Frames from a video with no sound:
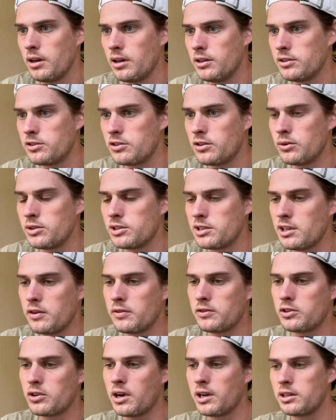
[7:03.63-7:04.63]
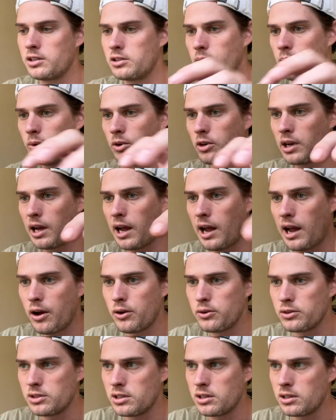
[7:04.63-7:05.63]
And so instead of trying to work a
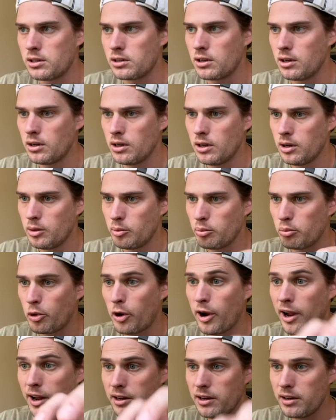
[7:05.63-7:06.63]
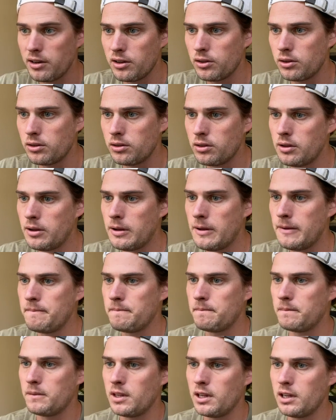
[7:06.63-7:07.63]
housing brand deal
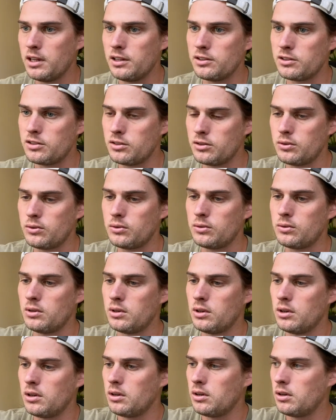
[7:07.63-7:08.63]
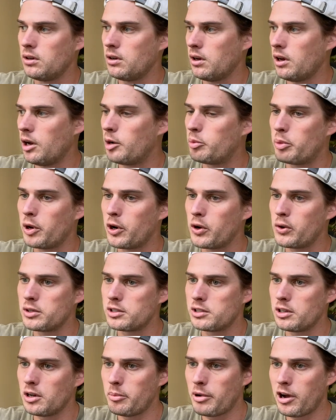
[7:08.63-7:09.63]
into a
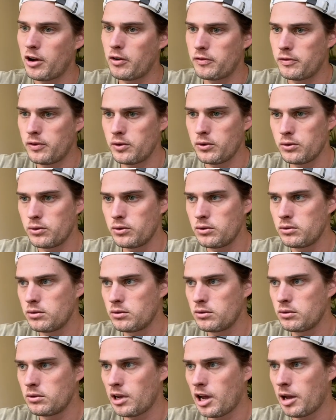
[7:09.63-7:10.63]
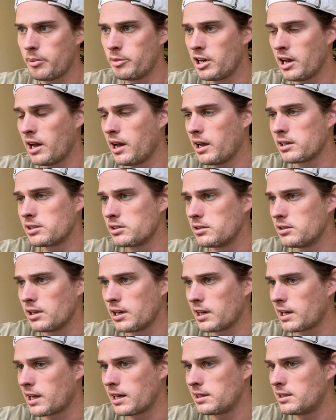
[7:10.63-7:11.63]
post about food, I mean, I
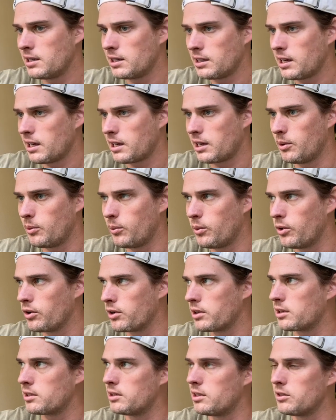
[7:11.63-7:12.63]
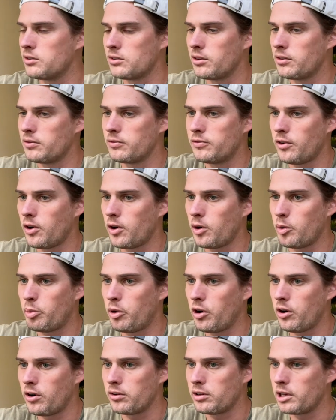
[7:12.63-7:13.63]
think that can work. Those aren't far
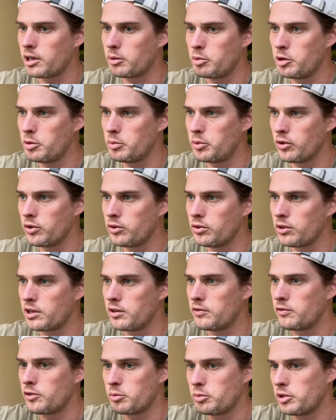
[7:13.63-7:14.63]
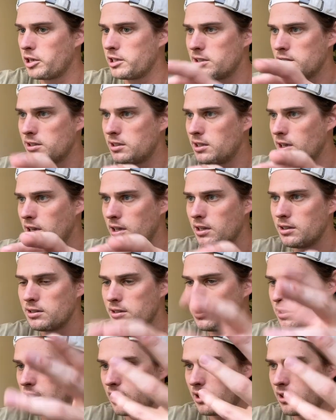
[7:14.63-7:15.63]
apart. Like, people are looking for places to eat and
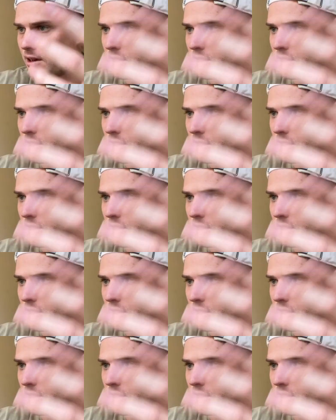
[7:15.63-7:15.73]
stay.